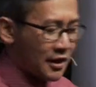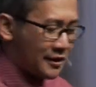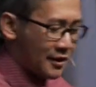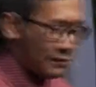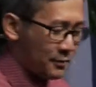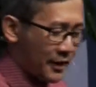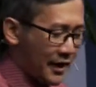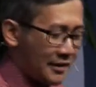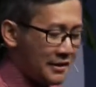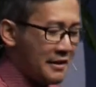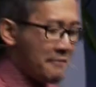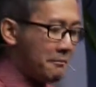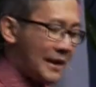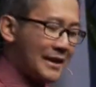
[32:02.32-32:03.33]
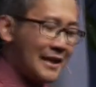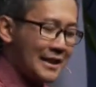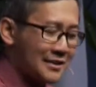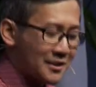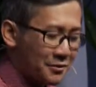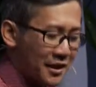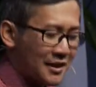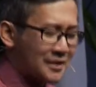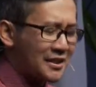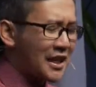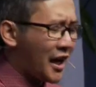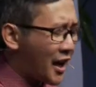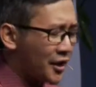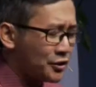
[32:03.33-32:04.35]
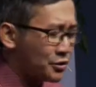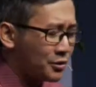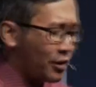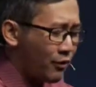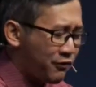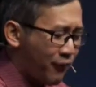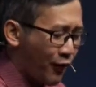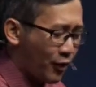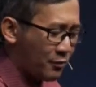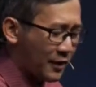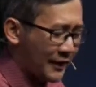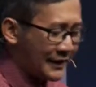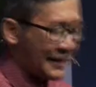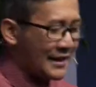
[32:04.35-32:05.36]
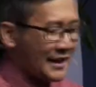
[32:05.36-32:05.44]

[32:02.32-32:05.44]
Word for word: their way, by His grace they are to go forward.